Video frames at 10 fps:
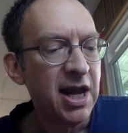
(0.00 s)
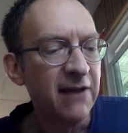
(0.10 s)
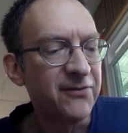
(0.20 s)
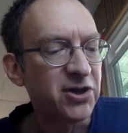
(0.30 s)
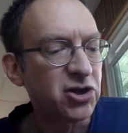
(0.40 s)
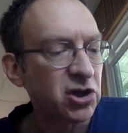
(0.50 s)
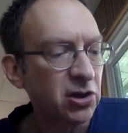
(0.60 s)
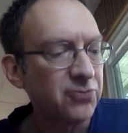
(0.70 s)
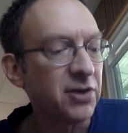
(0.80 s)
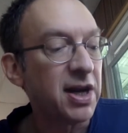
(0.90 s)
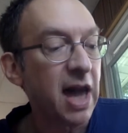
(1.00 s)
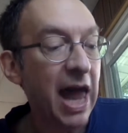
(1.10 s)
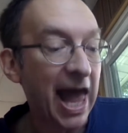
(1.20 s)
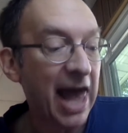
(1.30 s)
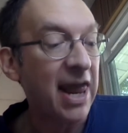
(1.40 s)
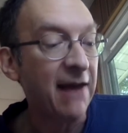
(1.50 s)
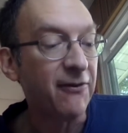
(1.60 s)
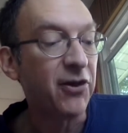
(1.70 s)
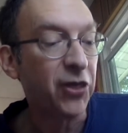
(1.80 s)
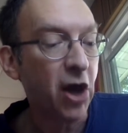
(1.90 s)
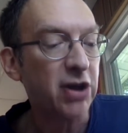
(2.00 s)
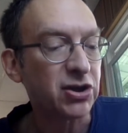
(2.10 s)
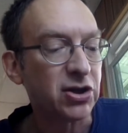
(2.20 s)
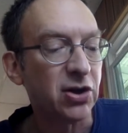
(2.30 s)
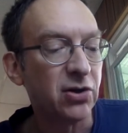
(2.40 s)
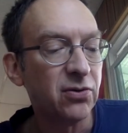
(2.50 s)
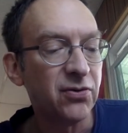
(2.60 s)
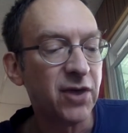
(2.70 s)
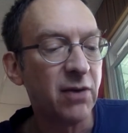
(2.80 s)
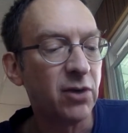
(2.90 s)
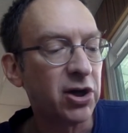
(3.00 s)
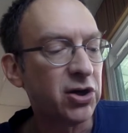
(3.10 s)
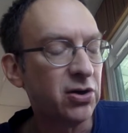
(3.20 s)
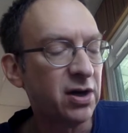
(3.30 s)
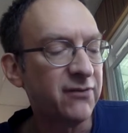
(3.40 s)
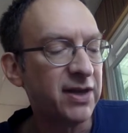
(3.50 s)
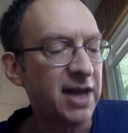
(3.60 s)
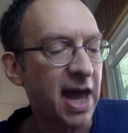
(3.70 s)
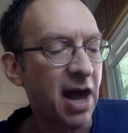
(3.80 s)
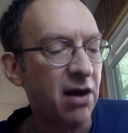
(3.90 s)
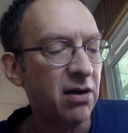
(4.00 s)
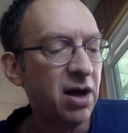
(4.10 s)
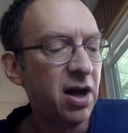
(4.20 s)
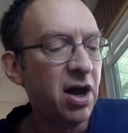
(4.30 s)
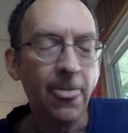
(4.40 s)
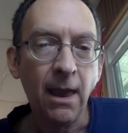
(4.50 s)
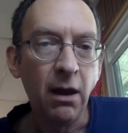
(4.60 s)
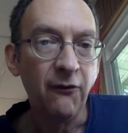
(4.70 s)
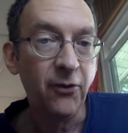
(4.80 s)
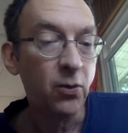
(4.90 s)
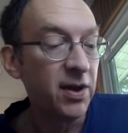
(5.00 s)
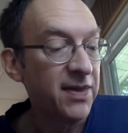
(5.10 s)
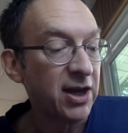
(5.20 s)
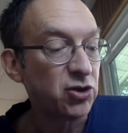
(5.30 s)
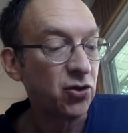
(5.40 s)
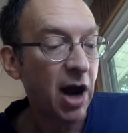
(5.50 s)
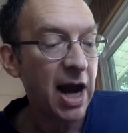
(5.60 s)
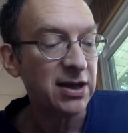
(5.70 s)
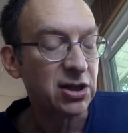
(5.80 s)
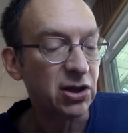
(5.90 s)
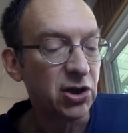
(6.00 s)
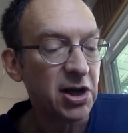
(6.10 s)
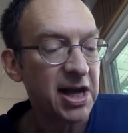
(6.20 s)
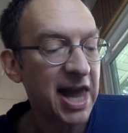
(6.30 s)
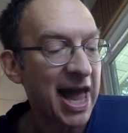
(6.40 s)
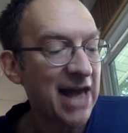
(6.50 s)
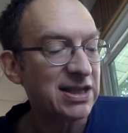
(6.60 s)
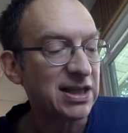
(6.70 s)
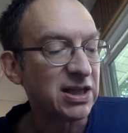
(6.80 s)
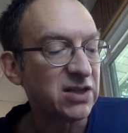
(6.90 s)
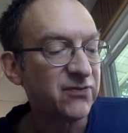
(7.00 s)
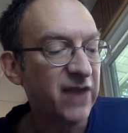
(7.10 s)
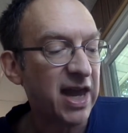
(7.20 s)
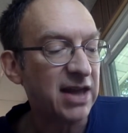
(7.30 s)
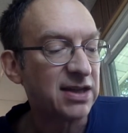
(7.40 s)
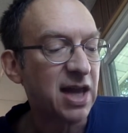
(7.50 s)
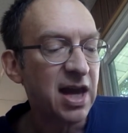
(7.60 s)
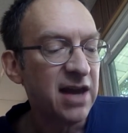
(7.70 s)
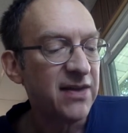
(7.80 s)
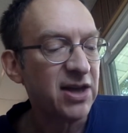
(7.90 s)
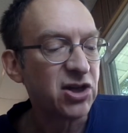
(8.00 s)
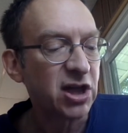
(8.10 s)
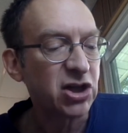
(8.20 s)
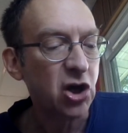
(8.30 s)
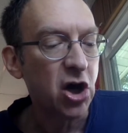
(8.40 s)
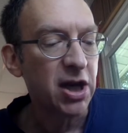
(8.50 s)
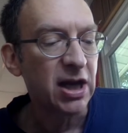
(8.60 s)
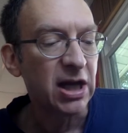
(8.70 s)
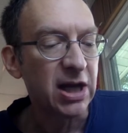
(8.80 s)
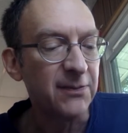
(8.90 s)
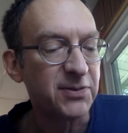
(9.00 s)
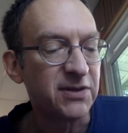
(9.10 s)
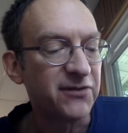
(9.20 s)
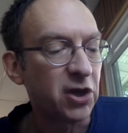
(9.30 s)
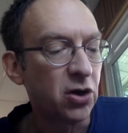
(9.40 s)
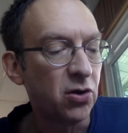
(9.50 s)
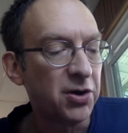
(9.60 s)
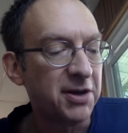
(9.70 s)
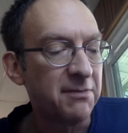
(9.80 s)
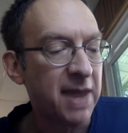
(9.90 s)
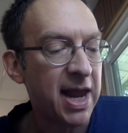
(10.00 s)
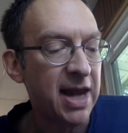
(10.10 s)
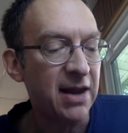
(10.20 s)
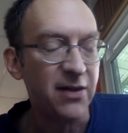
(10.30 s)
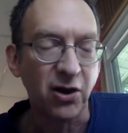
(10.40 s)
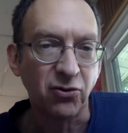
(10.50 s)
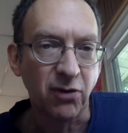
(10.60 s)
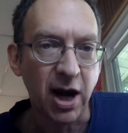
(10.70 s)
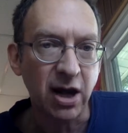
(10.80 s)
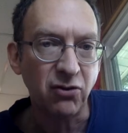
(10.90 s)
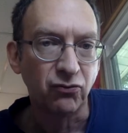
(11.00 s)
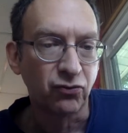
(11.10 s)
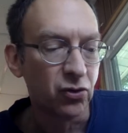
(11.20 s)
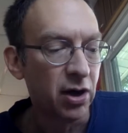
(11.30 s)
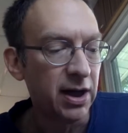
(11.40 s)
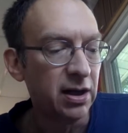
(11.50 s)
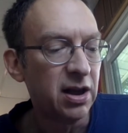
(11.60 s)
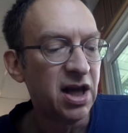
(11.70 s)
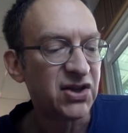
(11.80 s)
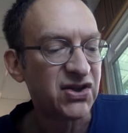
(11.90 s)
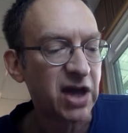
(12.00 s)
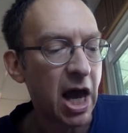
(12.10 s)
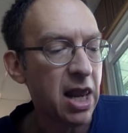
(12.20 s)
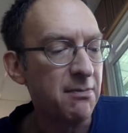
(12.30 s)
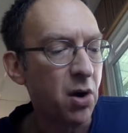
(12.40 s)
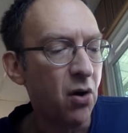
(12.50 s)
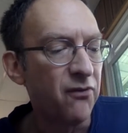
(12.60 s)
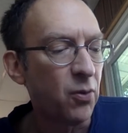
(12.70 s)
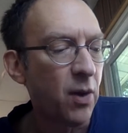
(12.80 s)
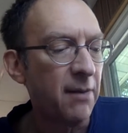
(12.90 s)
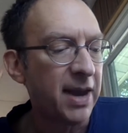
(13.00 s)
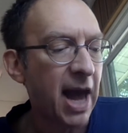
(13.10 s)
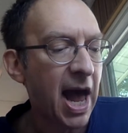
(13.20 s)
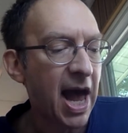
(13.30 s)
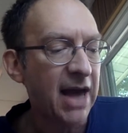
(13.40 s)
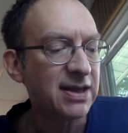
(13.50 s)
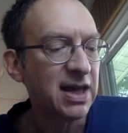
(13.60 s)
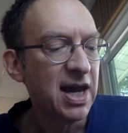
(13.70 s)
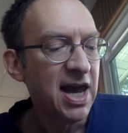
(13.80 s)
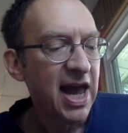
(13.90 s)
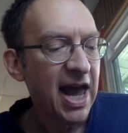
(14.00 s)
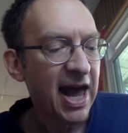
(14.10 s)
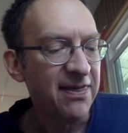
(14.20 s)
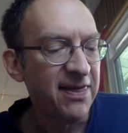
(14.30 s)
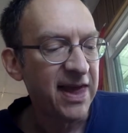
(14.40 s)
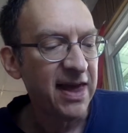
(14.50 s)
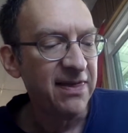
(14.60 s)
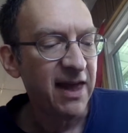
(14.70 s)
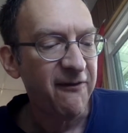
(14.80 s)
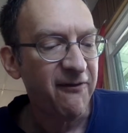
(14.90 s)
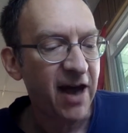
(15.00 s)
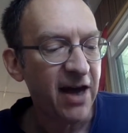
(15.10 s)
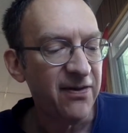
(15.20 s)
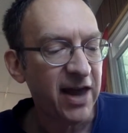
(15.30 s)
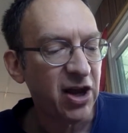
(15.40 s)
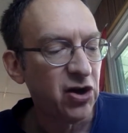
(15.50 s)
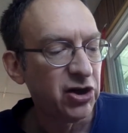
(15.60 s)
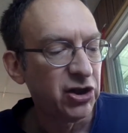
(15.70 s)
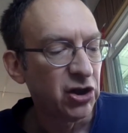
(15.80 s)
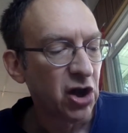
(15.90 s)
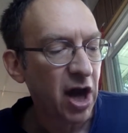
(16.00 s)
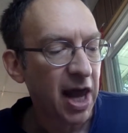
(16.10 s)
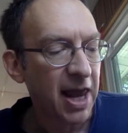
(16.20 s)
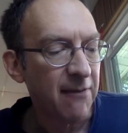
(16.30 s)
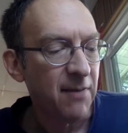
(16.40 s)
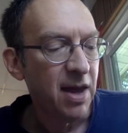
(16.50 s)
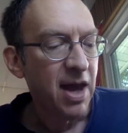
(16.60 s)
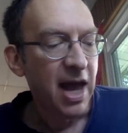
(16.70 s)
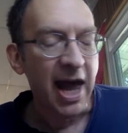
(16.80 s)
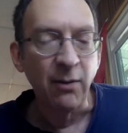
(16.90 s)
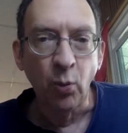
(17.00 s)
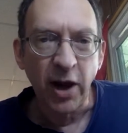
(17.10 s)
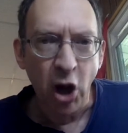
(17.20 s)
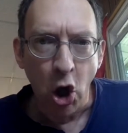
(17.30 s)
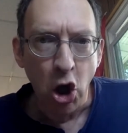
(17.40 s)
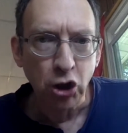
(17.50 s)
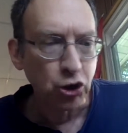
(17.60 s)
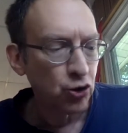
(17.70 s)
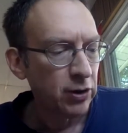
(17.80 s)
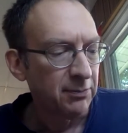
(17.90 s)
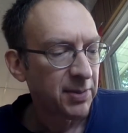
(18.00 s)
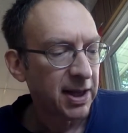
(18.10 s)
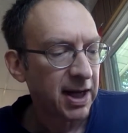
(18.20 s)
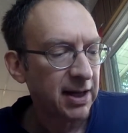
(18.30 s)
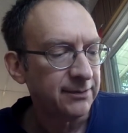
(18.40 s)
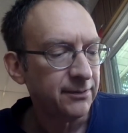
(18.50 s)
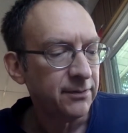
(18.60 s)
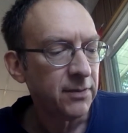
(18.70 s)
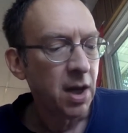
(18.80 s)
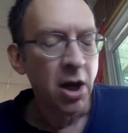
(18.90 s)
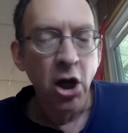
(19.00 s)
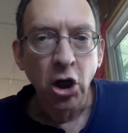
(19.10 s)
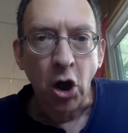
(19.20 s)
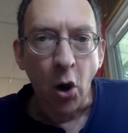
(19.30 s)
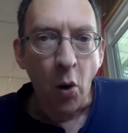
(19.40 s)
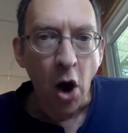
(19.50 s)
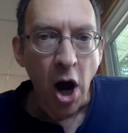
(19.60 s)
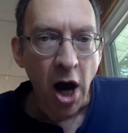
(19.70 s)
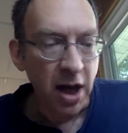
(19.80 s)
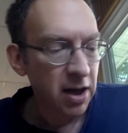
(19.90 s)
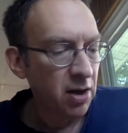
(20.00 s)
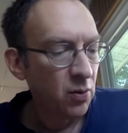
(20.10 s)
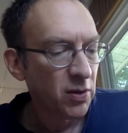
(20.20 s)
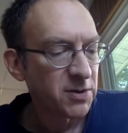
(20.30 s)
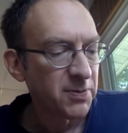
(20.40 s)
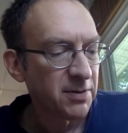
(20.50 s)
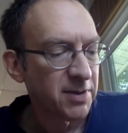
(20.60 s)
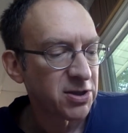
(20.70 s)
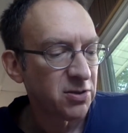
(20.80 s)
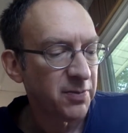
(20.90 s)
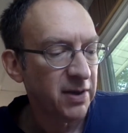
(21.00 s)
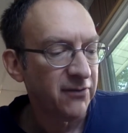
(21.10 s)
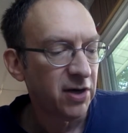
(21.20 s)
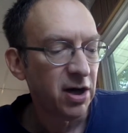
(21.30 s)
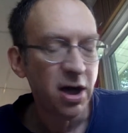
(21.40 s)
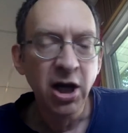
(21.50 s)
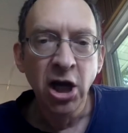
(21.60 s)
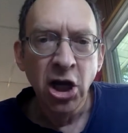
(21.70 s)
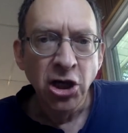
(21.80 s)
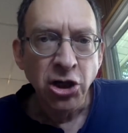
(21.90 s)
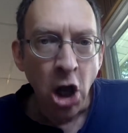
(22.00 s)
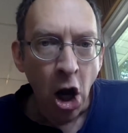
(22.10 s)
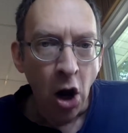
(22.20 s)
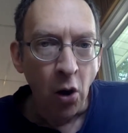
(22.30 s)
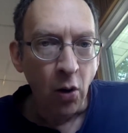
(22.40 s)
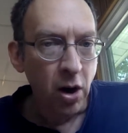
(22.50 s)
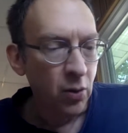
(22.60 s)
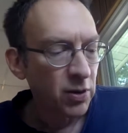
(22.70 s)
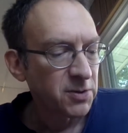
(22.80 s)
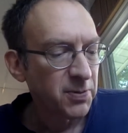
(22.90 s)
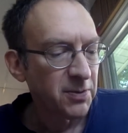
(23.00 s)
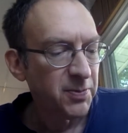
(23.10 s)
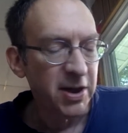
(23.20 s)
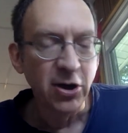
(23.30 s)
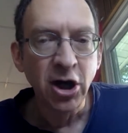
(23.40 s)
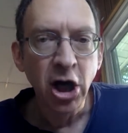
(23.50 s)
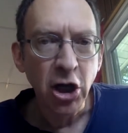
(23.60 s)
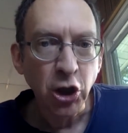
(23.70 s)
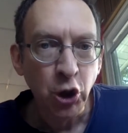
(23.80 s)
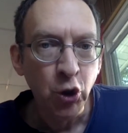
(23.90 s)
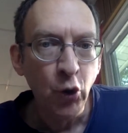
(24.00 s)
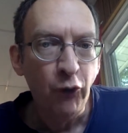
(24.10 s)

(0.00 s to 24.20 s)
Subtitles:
If the children had ever thought so, they were cured of it now. For when they tried to look at Aslan's face, they just caught a glimpse of the golden mane and the great, royal, solemn, overwhelming eyes. And then they found they couldn't look at it and went all trembling. "Go on," whispered Mr. Beaver. "No," whispered Peter, "you